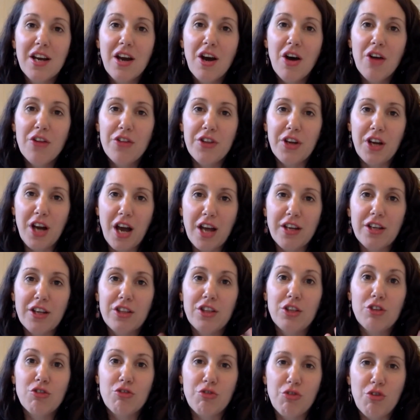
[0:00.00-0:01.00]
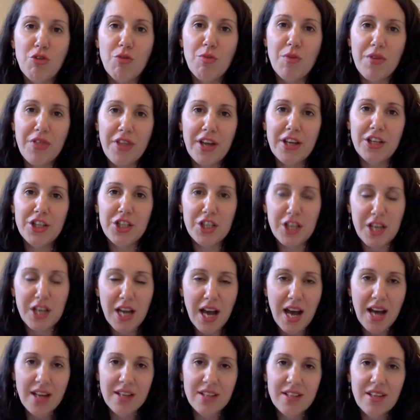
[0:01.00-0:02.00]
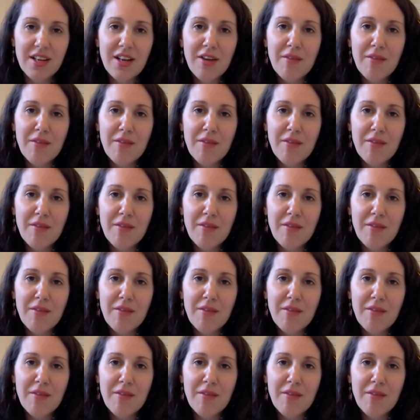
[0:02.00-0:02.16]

the kind of the trauma that she had